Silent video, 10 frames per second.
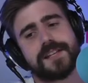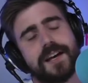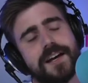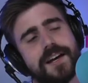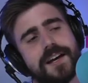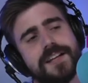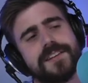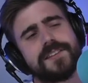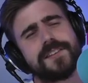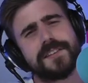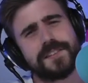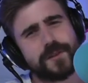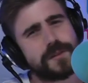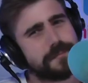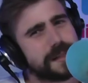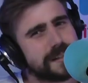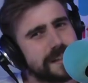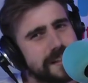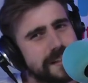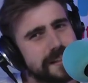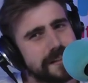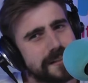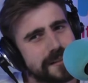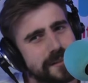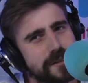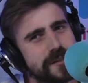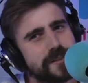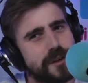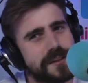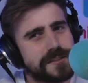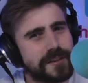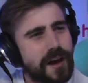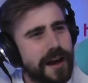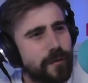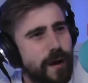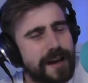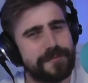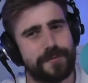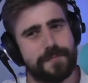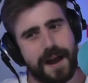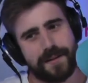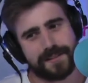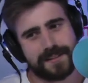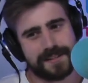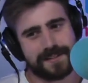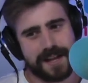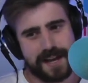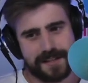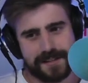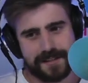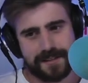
Uh, he, does he still admit that he... Well, he does just, he try and sly away from Paris these days?